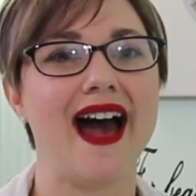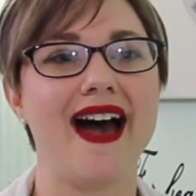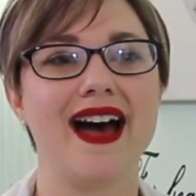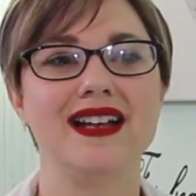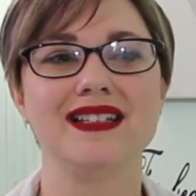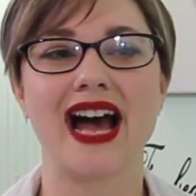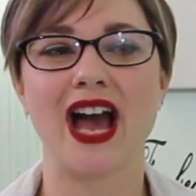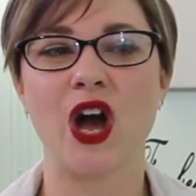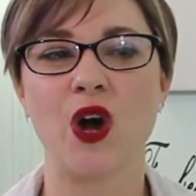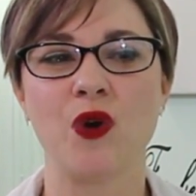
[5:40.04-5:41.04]
And
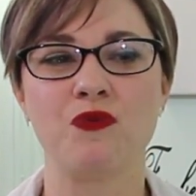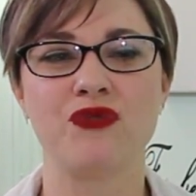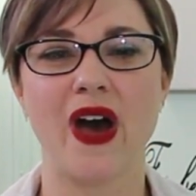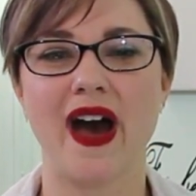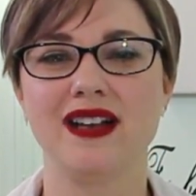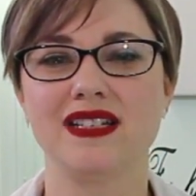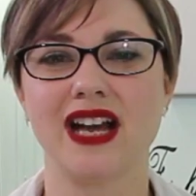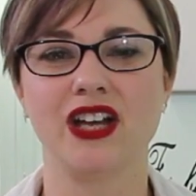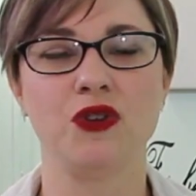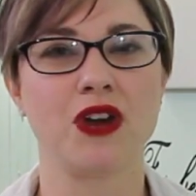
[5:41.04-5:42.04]
I hope that
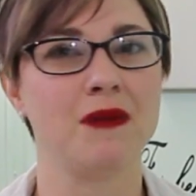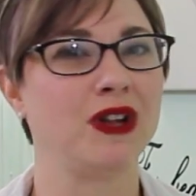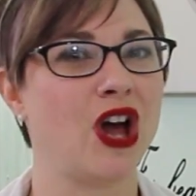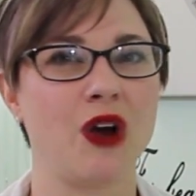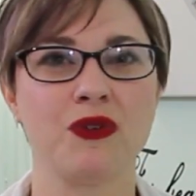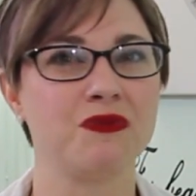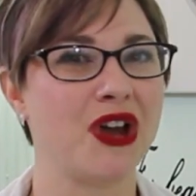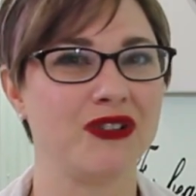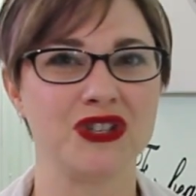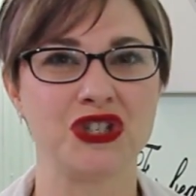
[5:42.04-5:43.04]
you come along with me
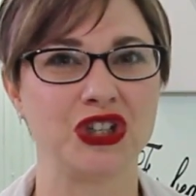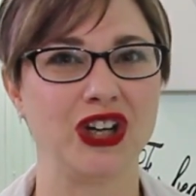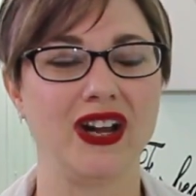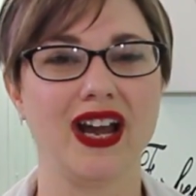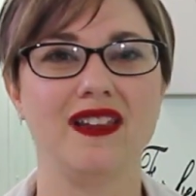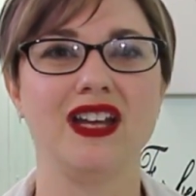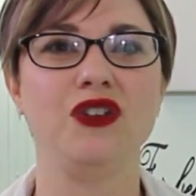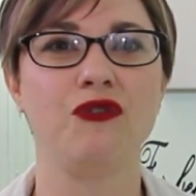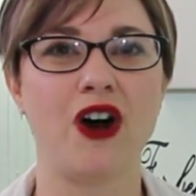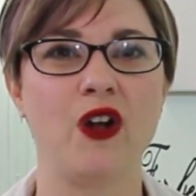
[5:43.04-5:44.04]
on this journey, and that
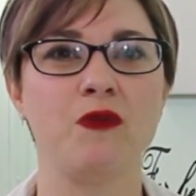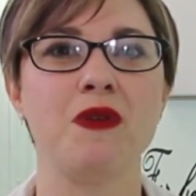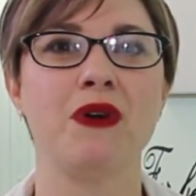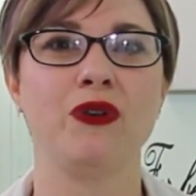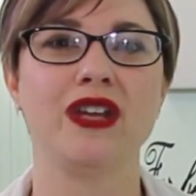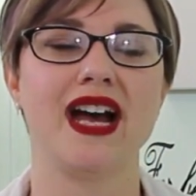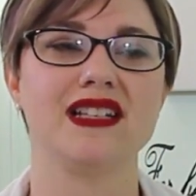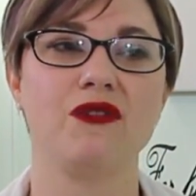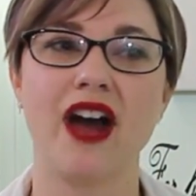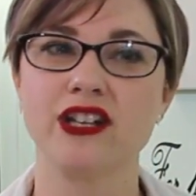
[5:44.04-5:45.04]
you follow me both
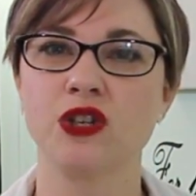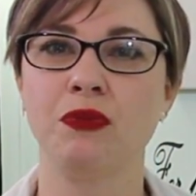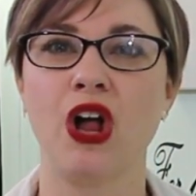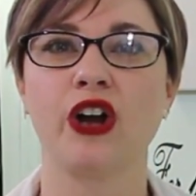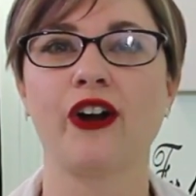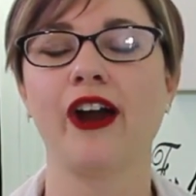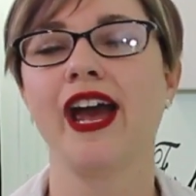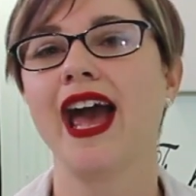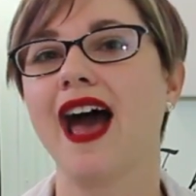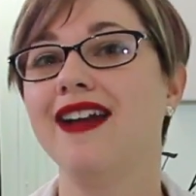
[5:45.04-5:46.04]
as a fashion blogger
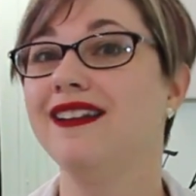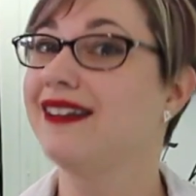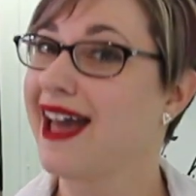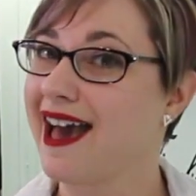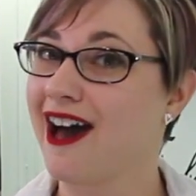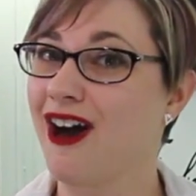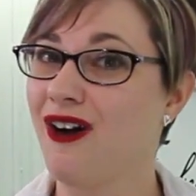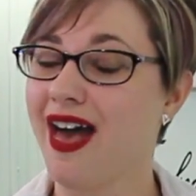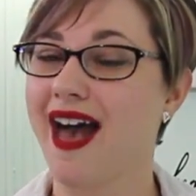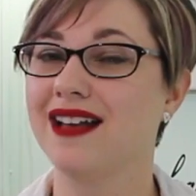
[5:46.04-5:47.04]
and
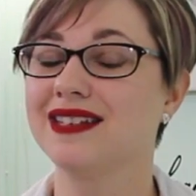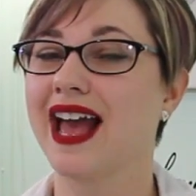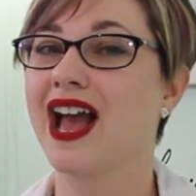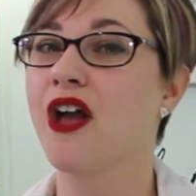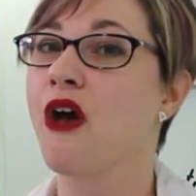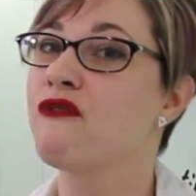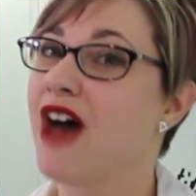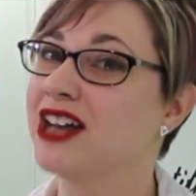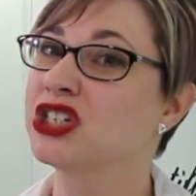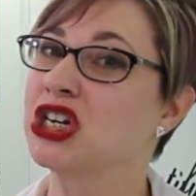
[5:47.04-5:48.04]
now as a
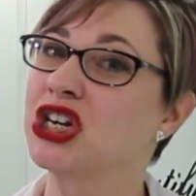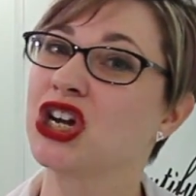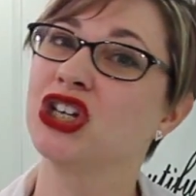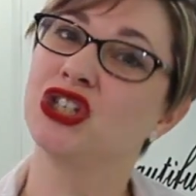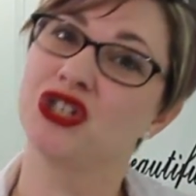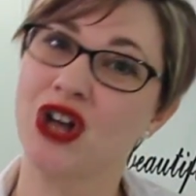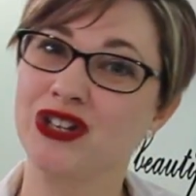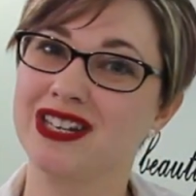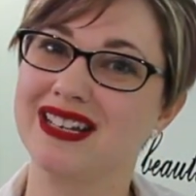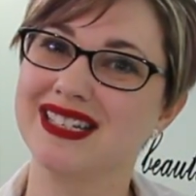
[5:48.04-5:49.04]
fashion
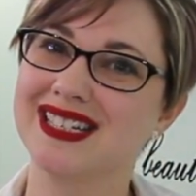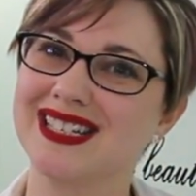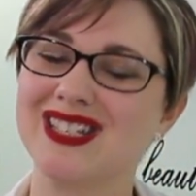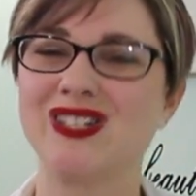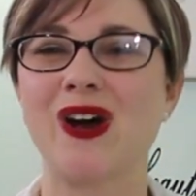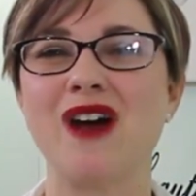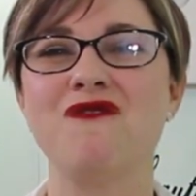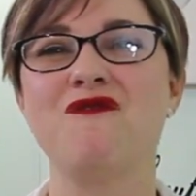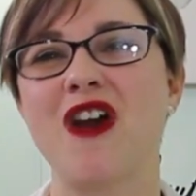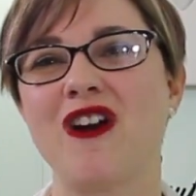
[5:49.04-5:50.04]
consultant. So
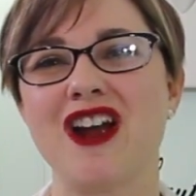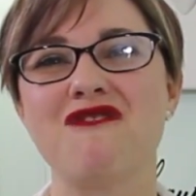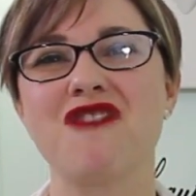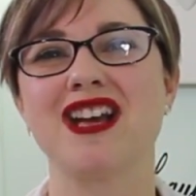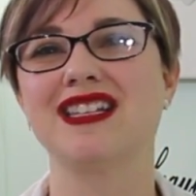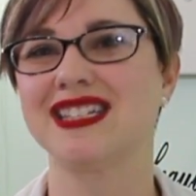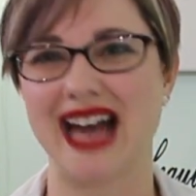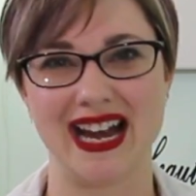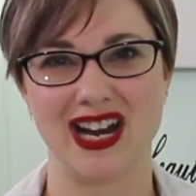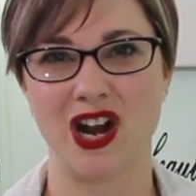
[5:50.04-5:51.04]
I'm very
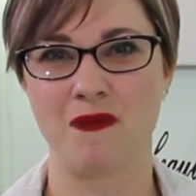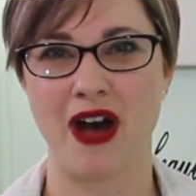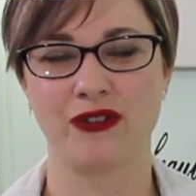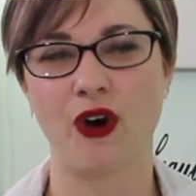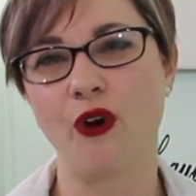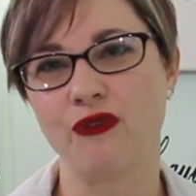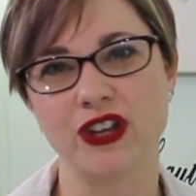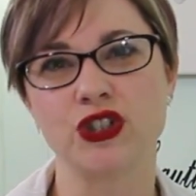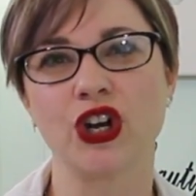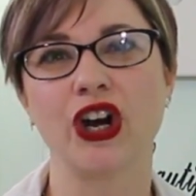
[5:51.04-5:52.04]
excited about the whole
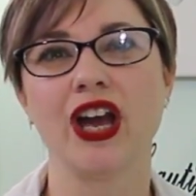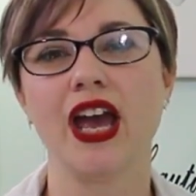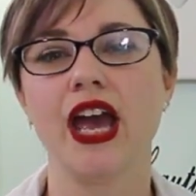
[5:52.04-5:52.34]
venture.